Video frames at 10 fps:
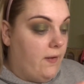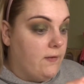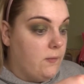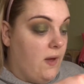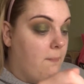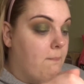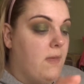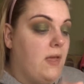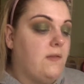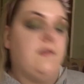That's why I'm
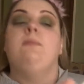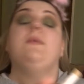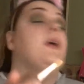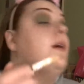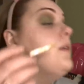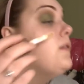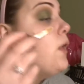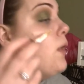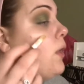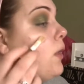mixing, because
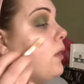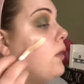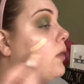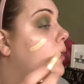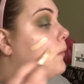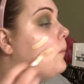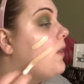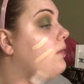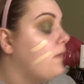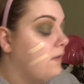none of
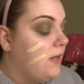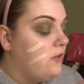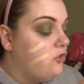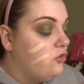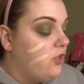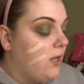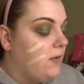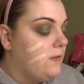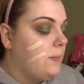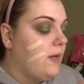my foundation
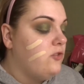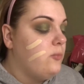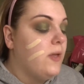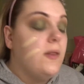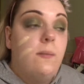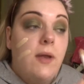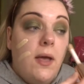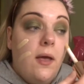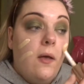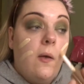shades match me at the
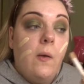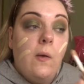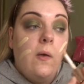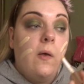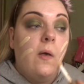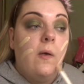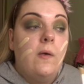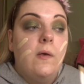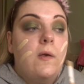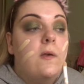minute.
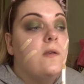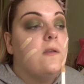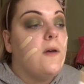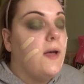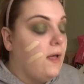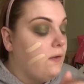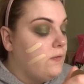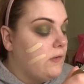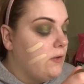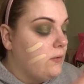So I have
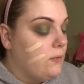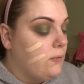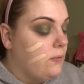to